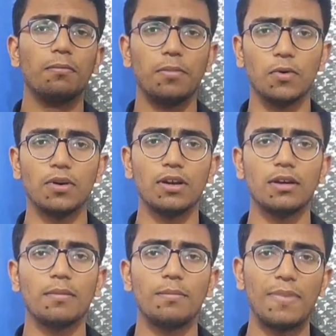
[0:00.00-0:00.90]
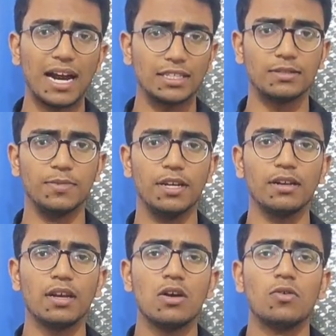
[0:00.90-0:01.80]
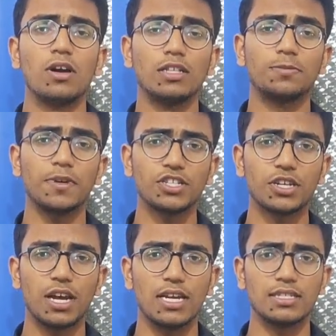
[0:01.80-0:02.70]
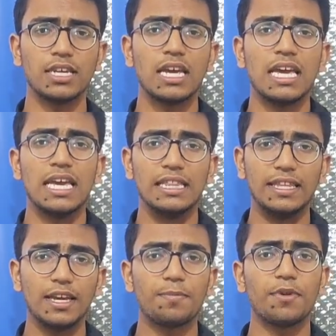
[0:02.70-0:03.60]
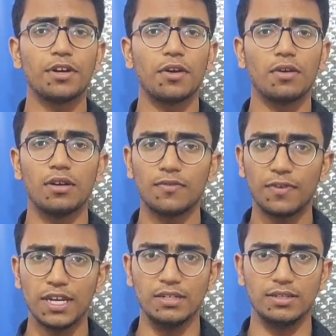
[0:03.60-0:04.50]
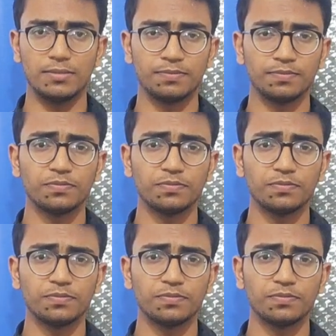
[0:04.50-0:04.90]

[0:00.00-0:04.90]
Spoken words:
bowler, batsmen who are specialized in their particular fields.